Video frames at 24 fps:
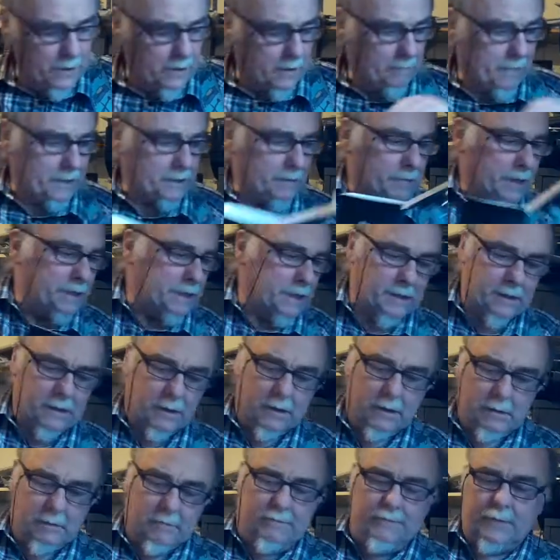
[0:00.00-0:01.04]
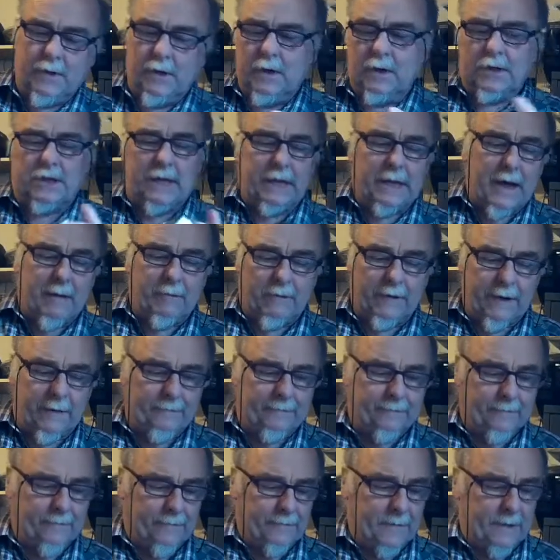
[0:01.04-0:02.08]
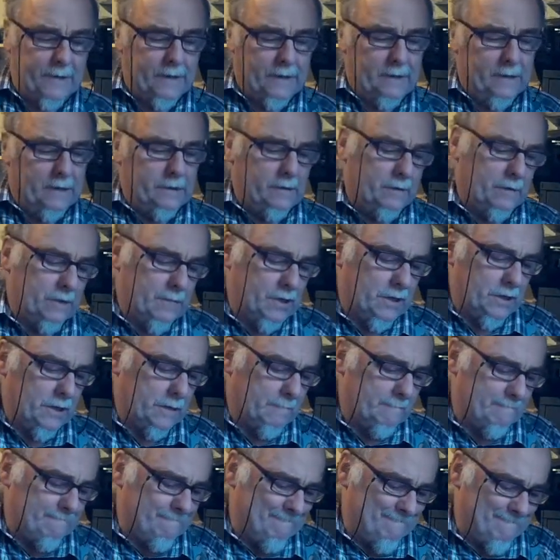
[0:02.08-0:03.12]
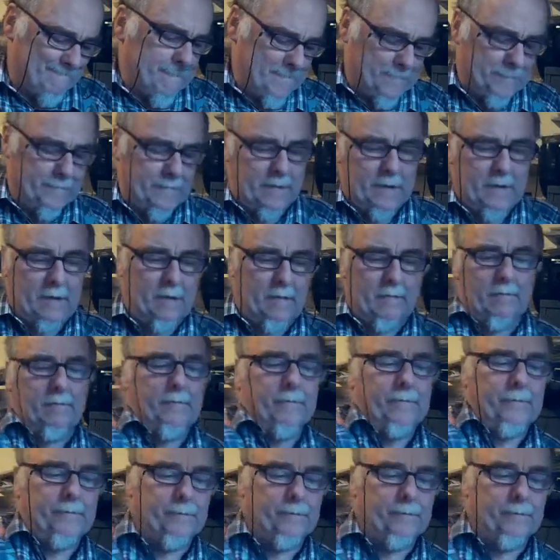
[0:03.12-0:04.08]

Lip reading: in a big rush like that. We'll have a look at them in a still photograph on the